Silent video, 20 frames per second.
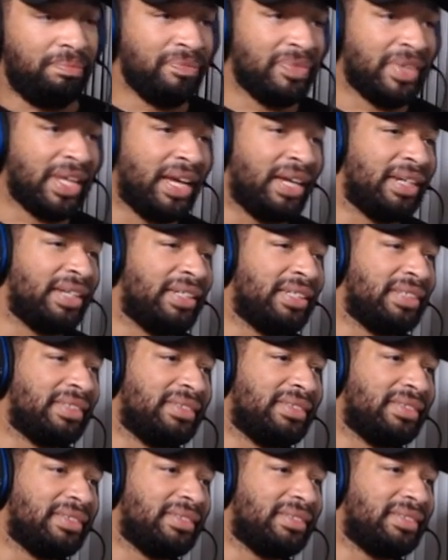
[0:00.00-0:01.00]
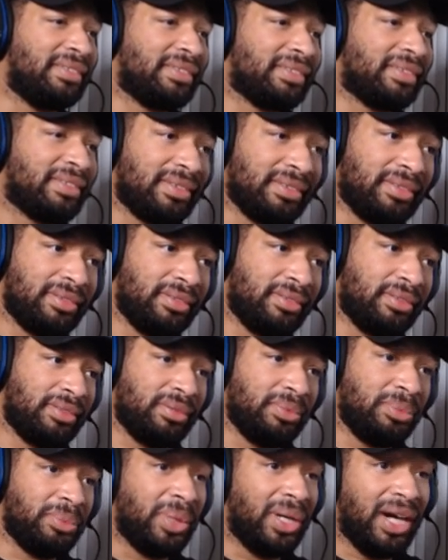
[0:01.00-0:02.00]
And
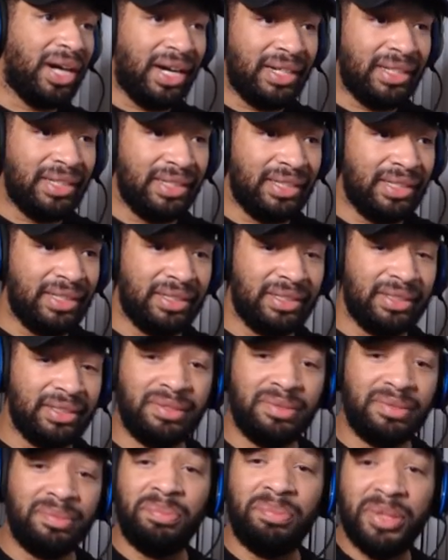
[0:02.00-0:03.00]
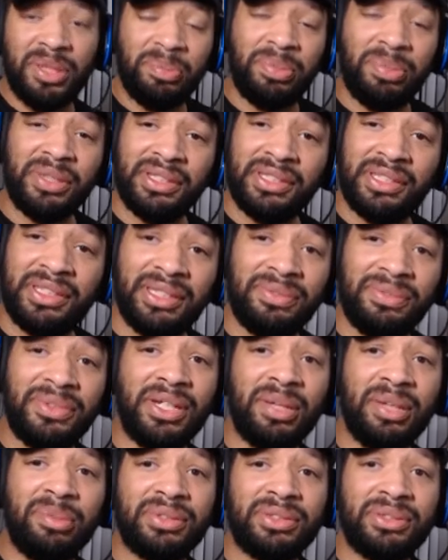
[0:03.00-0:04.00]
we're out of here. BPTV
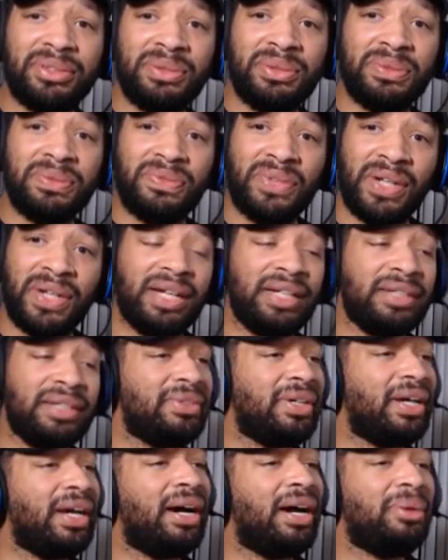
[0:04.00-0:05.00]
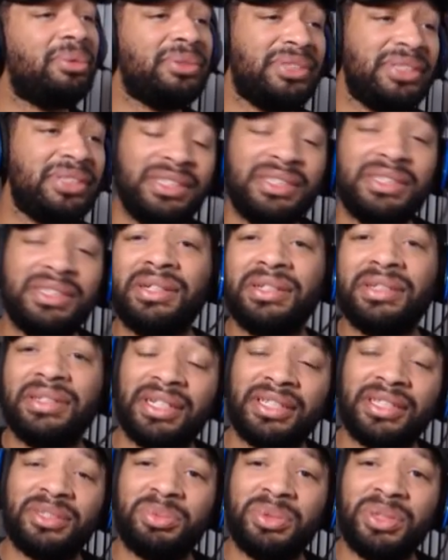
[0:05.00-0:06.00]
episode 5. I will see y'all
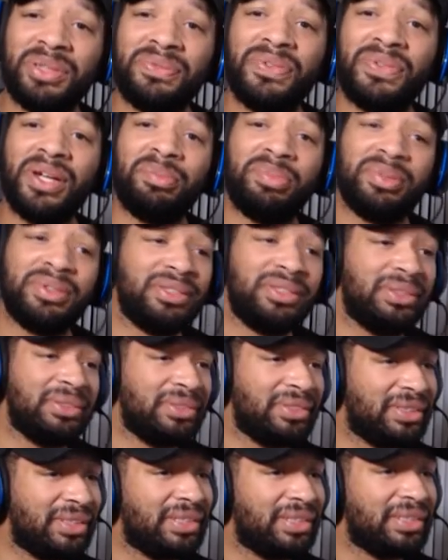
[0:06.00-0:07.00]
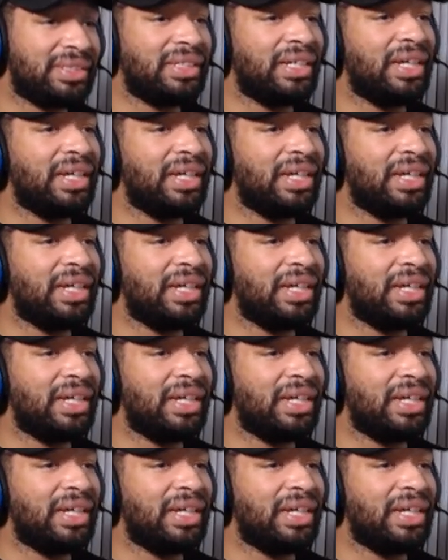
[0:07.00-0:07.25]
next week for episode 6.